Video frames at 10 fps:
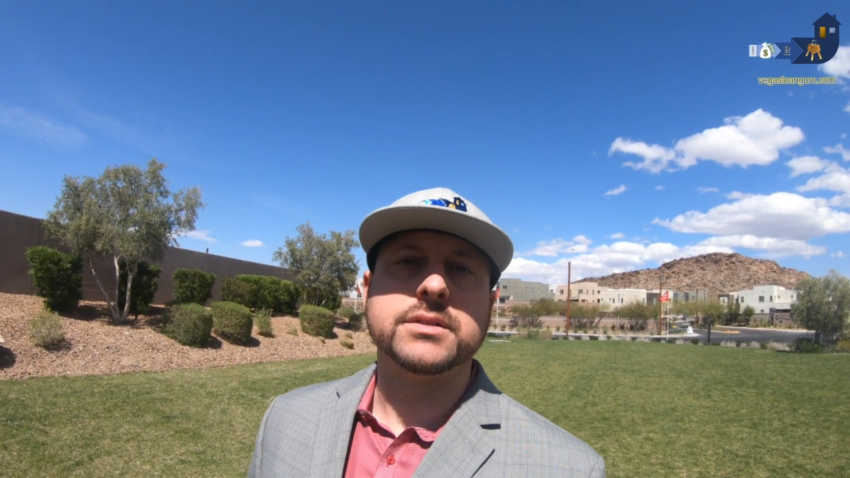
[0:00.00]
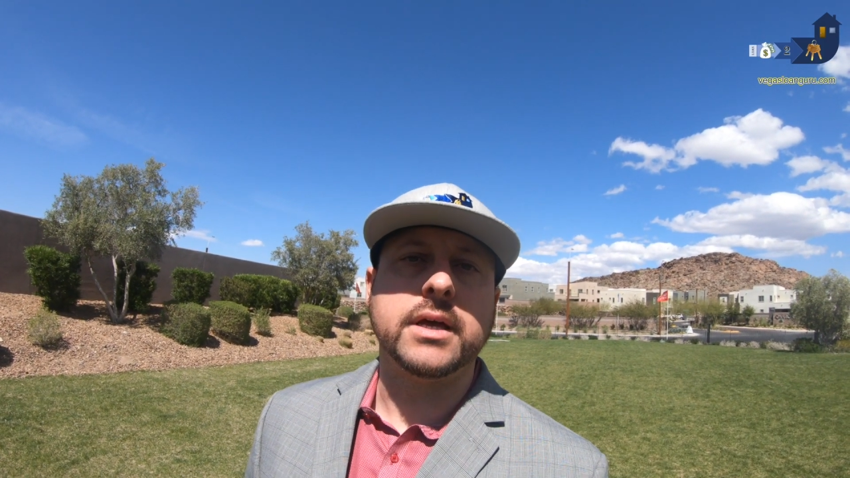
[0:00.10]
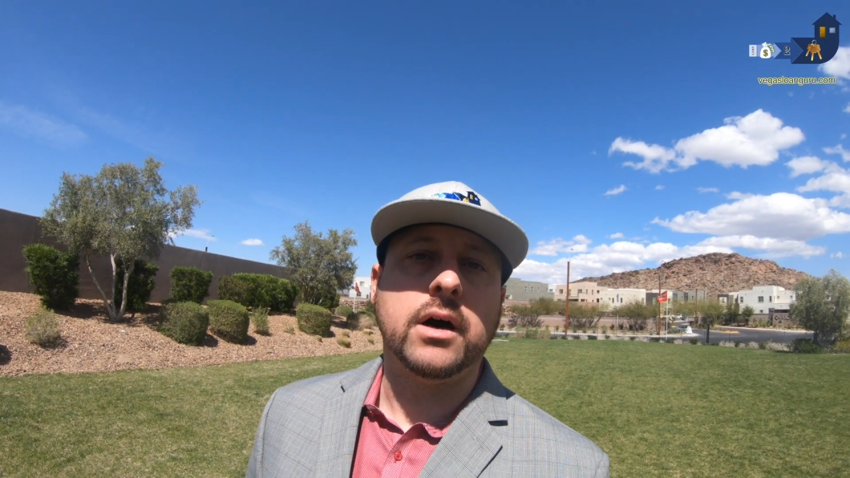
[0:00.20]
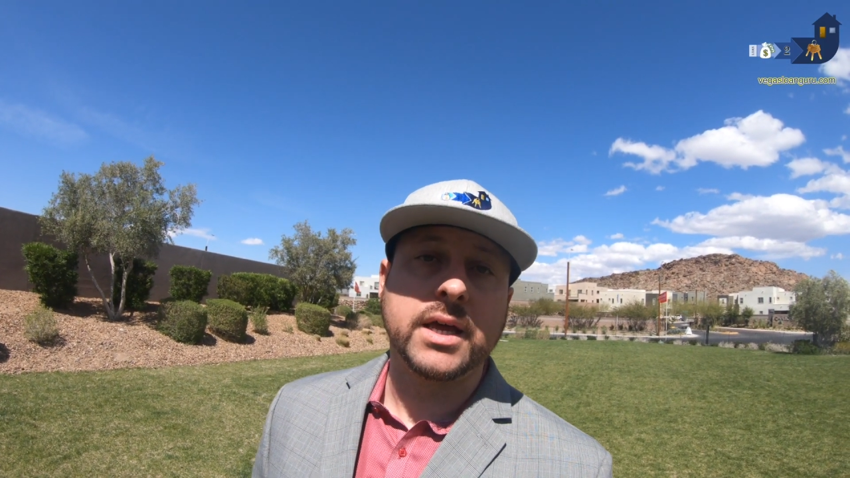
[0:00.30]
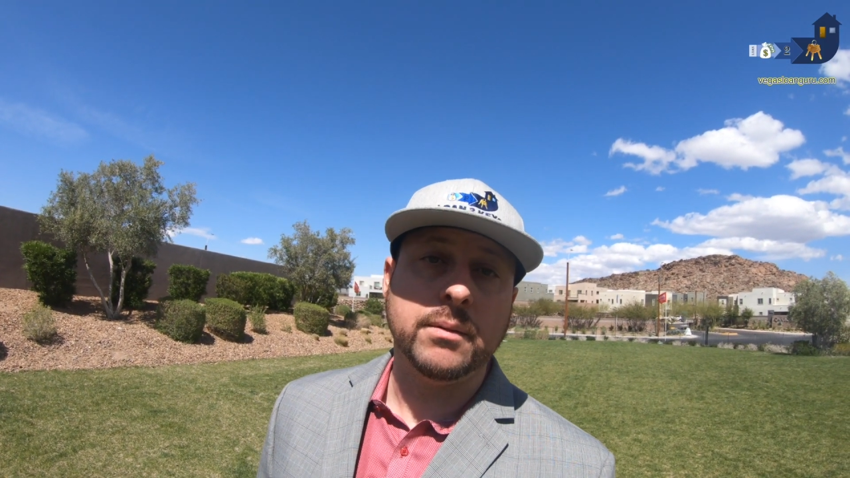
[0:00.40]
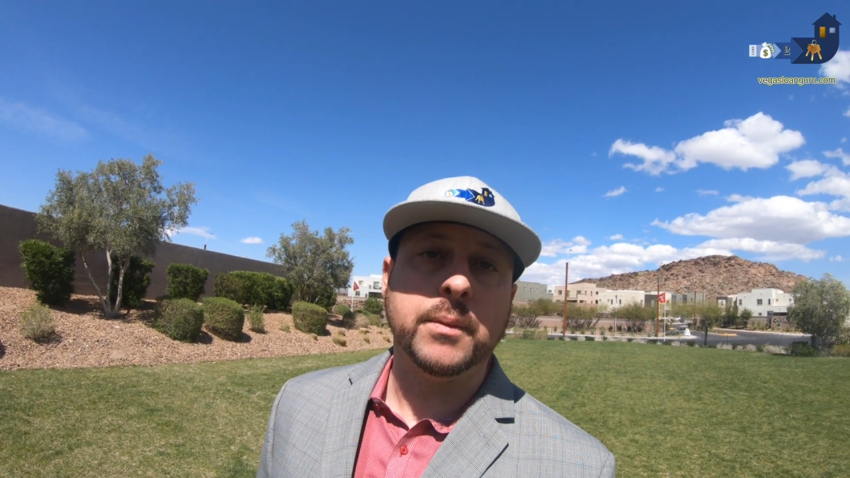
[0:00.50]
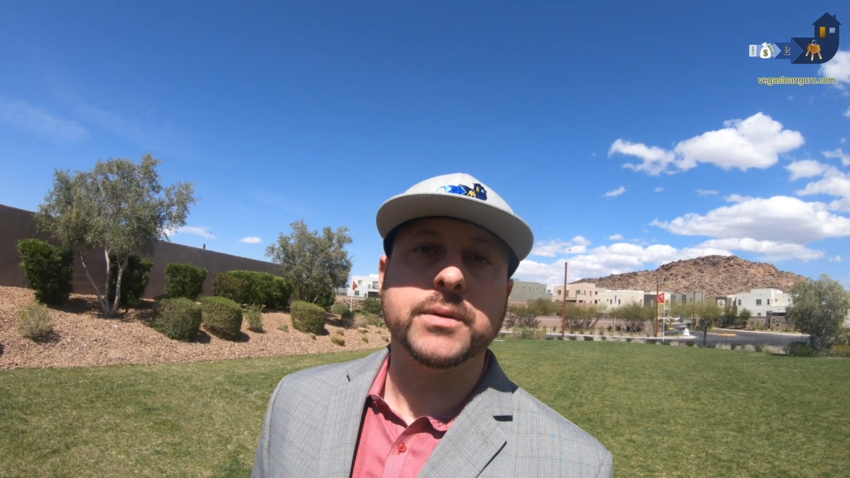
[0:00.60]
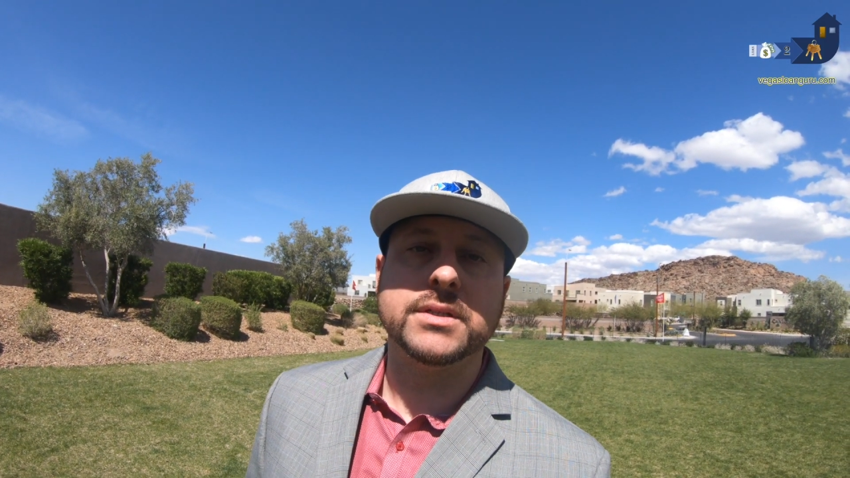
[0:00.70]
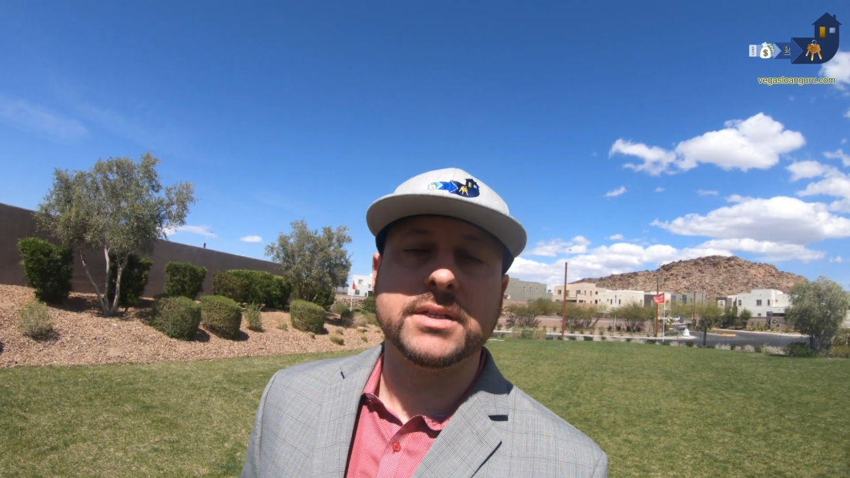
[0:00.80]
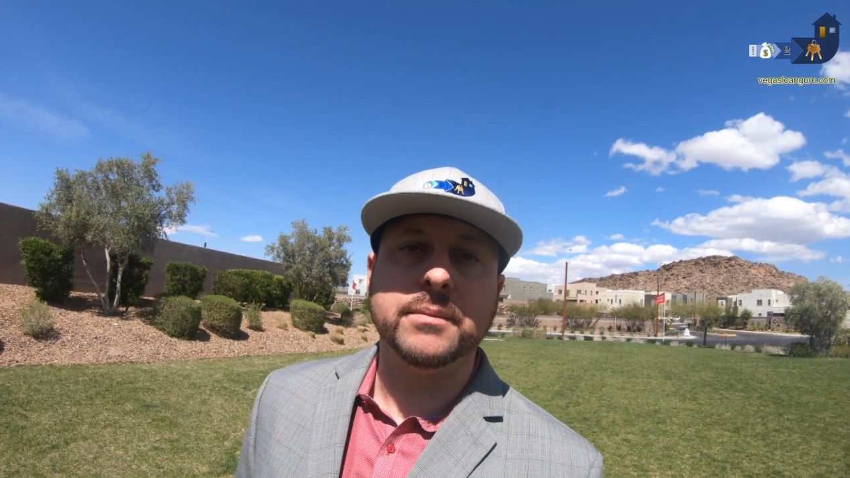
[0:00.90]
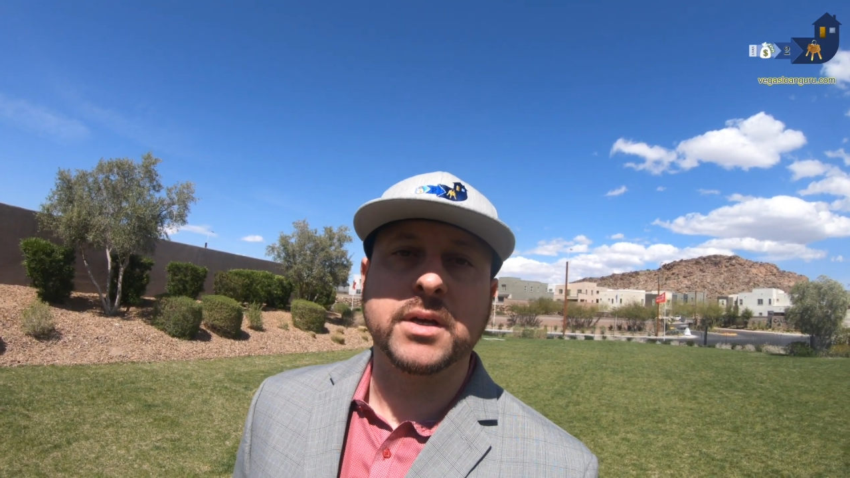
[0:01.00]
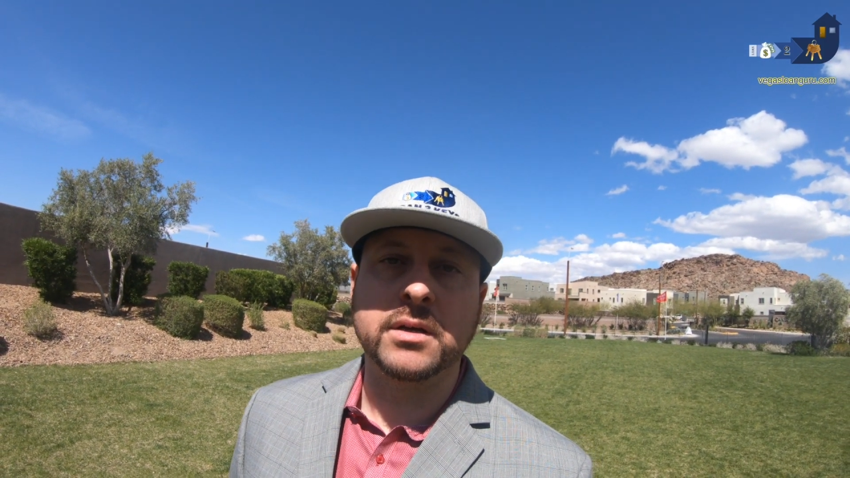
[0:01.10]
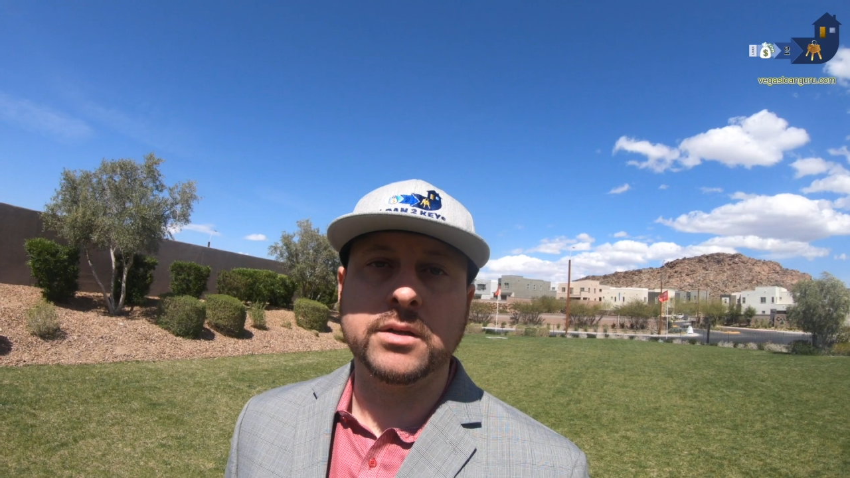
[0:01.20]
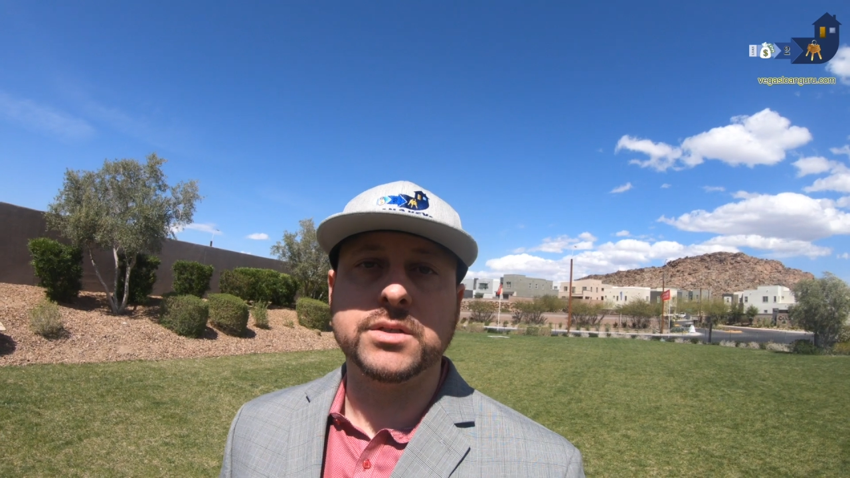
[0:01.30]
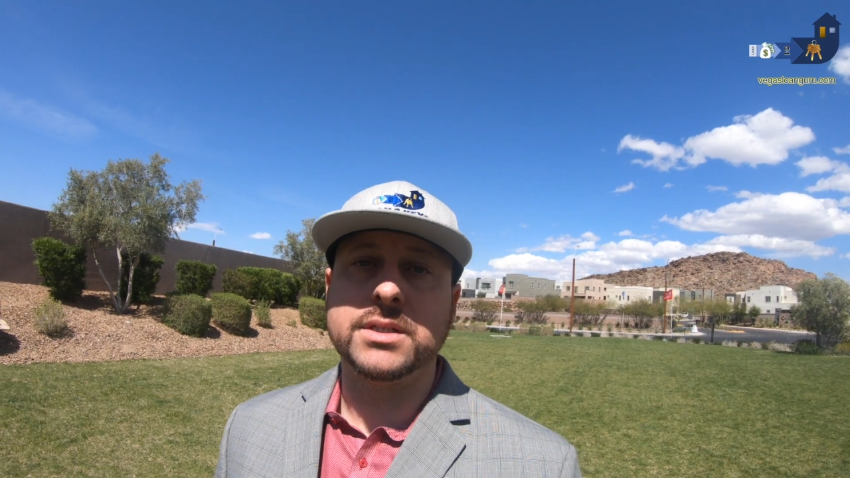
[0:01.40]
they all came up with the same
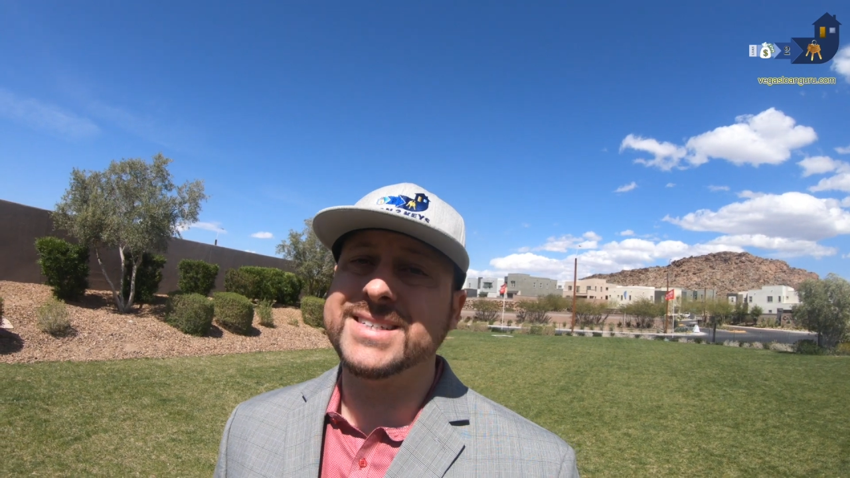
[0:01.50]
conclusion.